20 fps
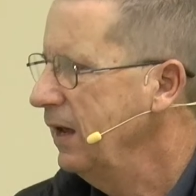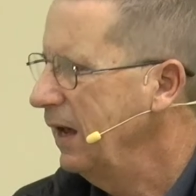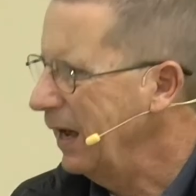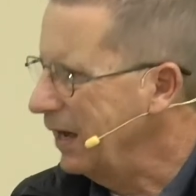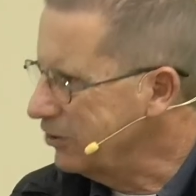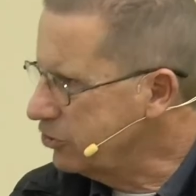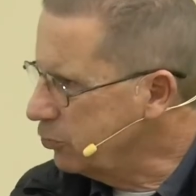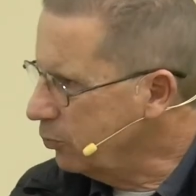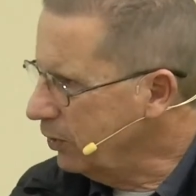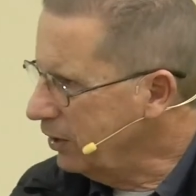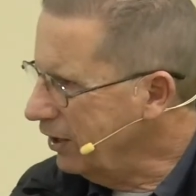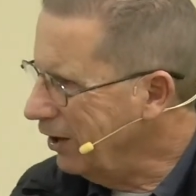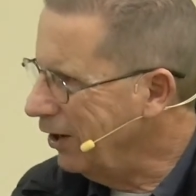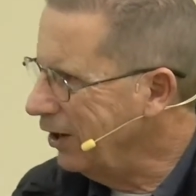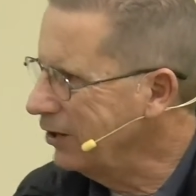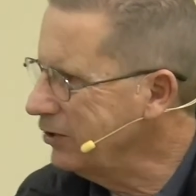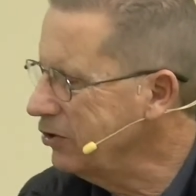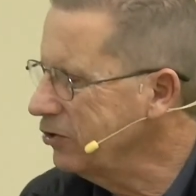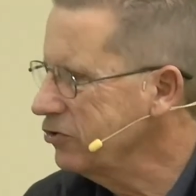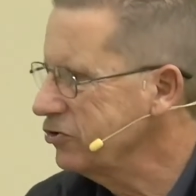as we
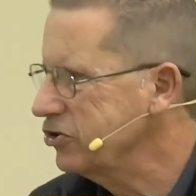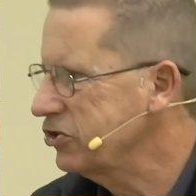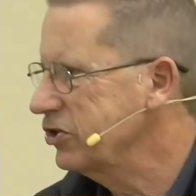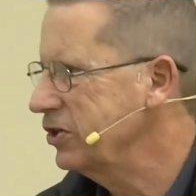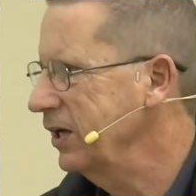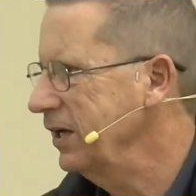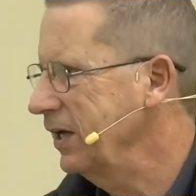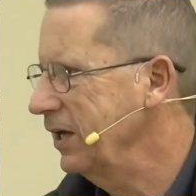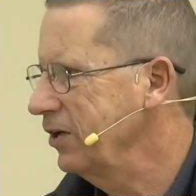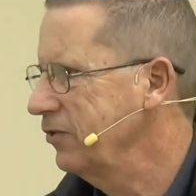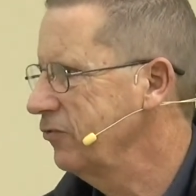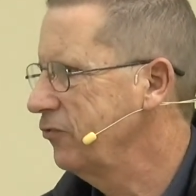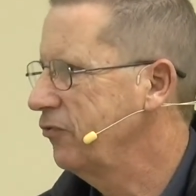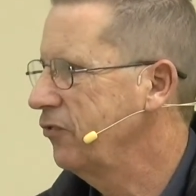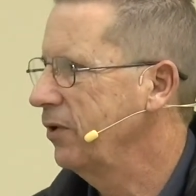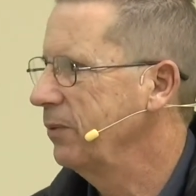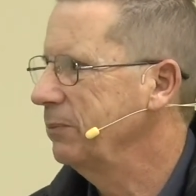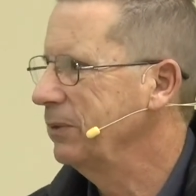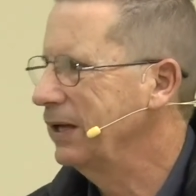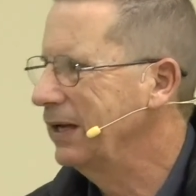understand
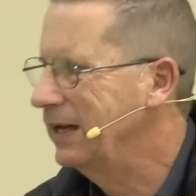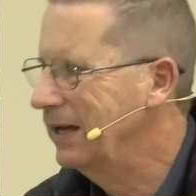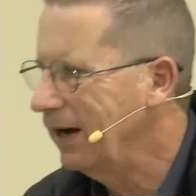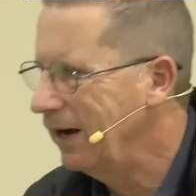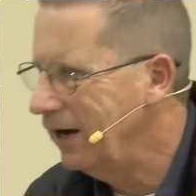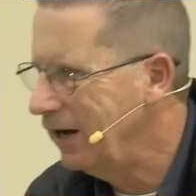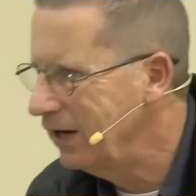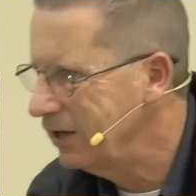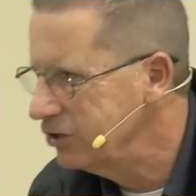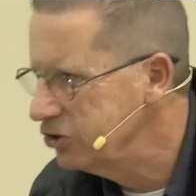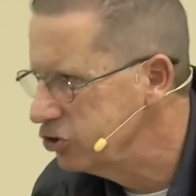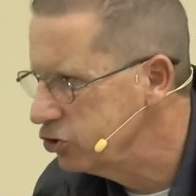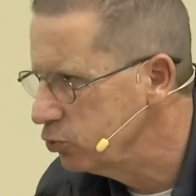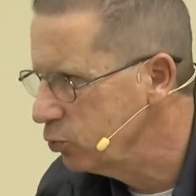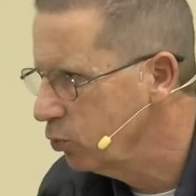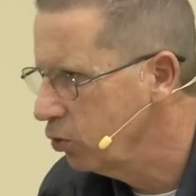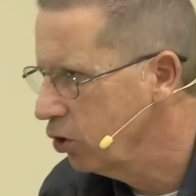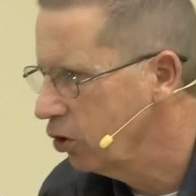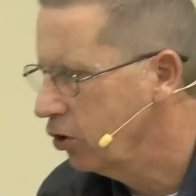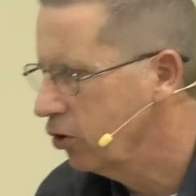from God's
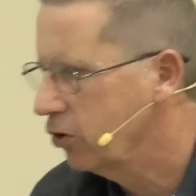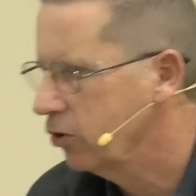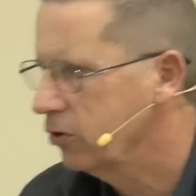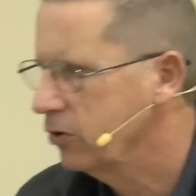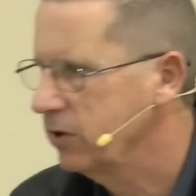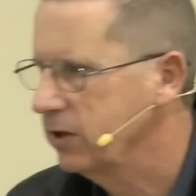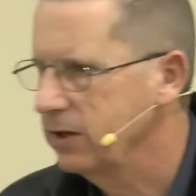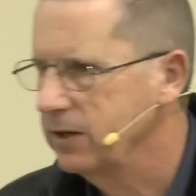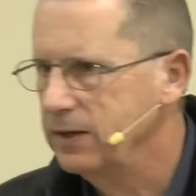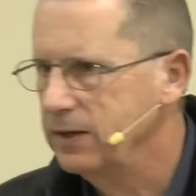Word